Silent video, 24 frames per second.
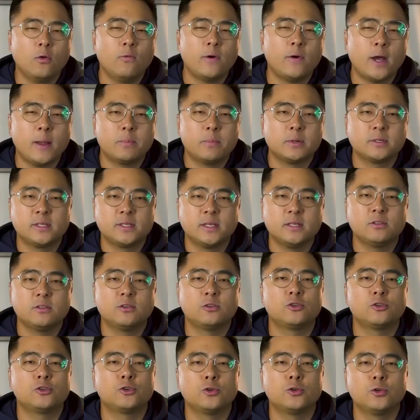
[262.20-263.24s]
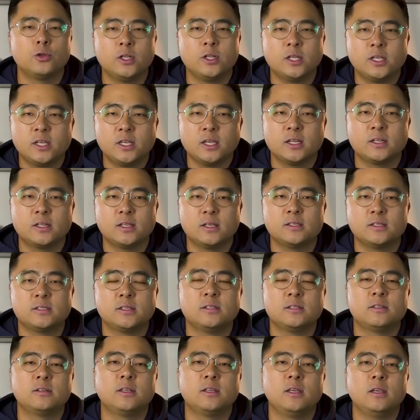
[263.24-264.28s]
5% to truly kick things
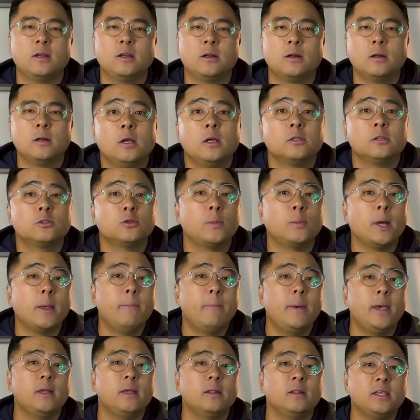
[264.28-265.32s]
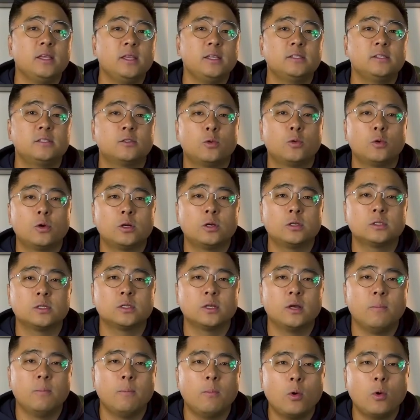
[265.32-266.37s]
into gear. So my bet leans towards
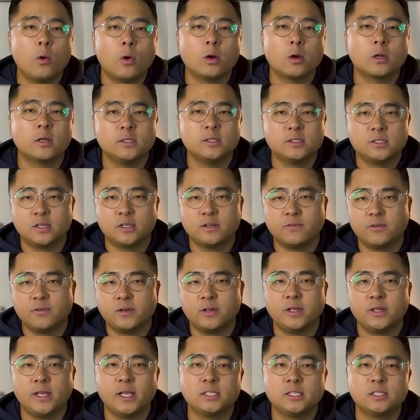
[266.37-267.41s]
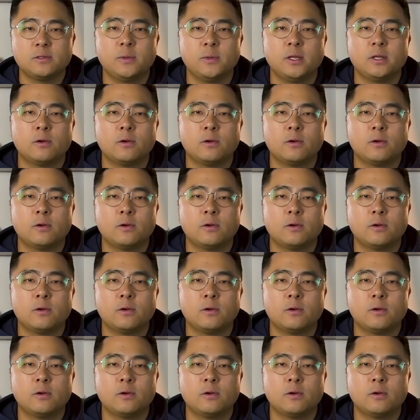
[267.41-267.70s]
a more conservative estimate